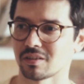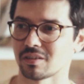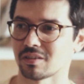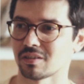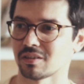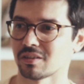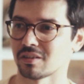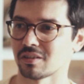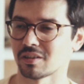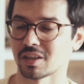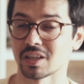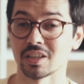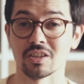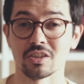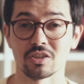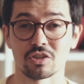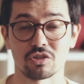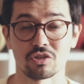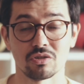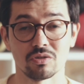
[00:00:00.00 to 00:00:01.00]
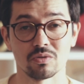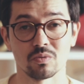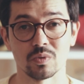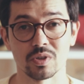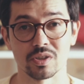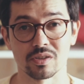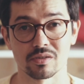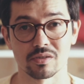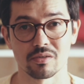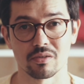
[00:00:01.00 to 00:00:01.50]
an issue
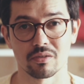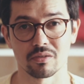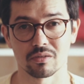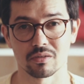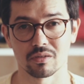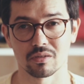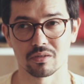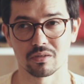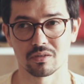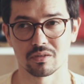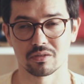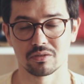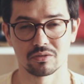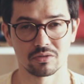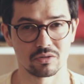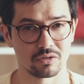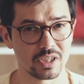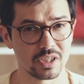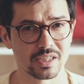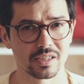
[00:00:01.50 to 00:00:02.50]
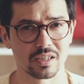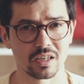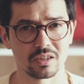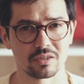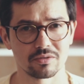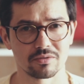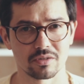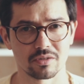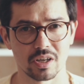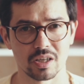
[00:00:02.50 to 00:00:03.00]
with
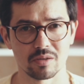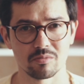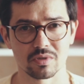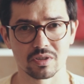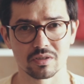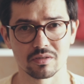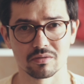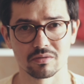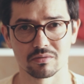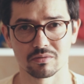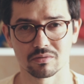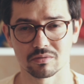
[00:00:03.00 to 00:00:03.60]
3-skate frames.